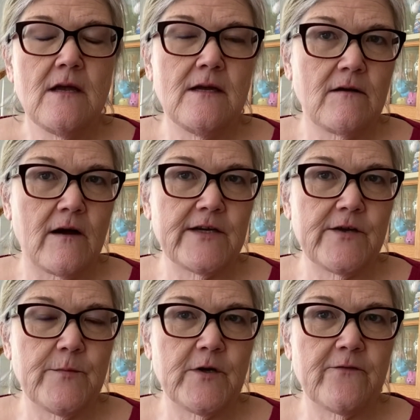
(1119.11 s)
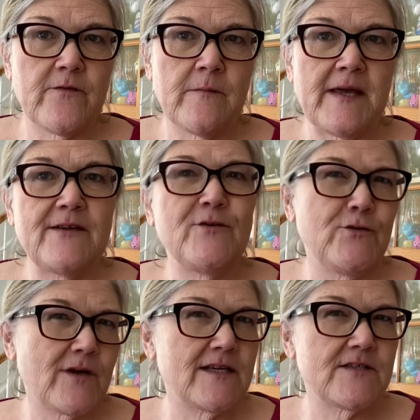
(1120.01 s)
an audiobook for the man who
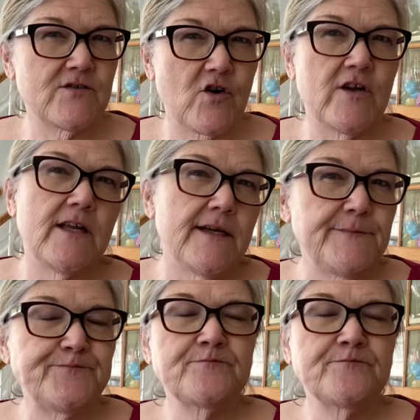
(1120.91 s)
kind of started it.